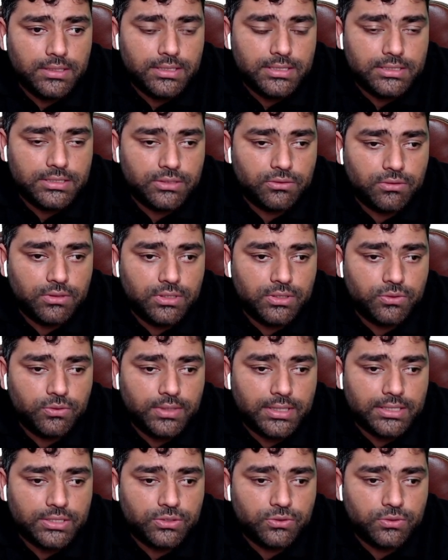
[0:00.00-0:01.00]
is equal
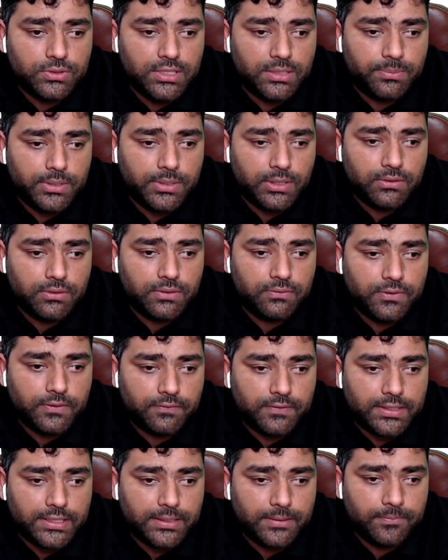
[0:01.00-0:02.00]
to x to the power
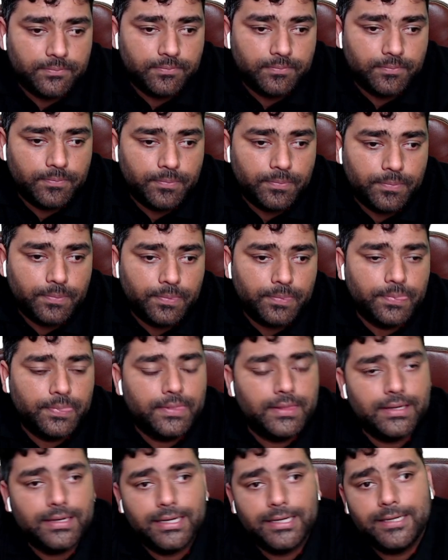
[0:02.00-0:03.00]
50,
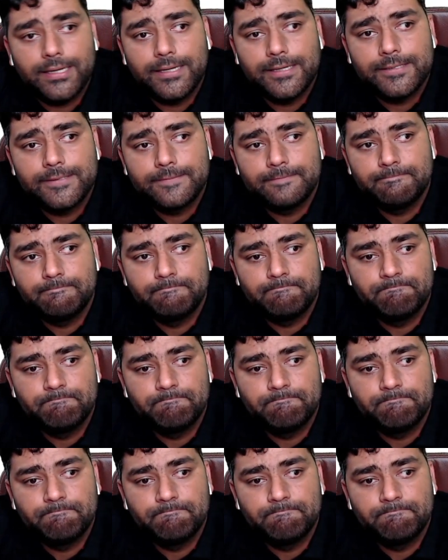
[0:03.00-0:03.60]
right, guys?